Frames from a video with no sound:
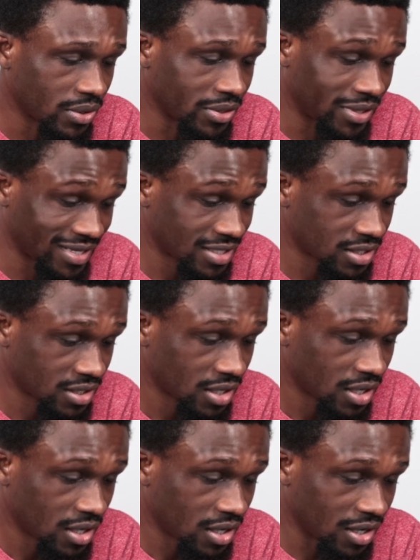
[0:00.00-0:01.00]
this
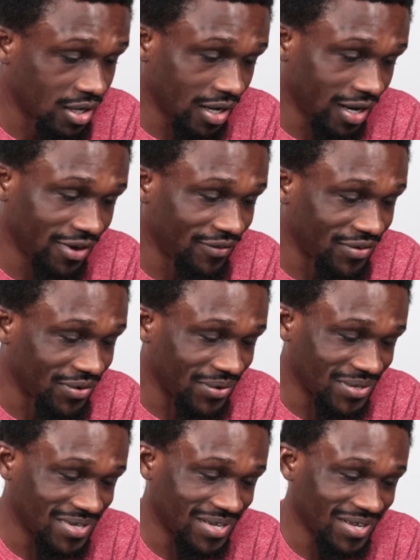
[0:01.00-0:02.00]
I don't know
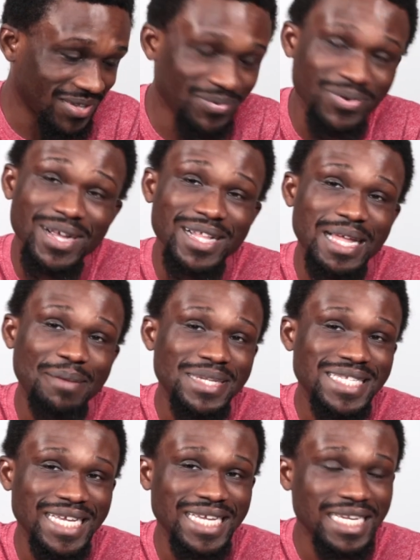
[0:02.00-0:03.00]
what to call rock climbing
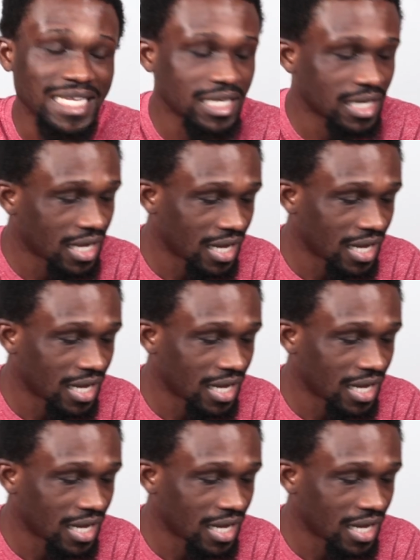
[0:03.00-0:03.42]
technique,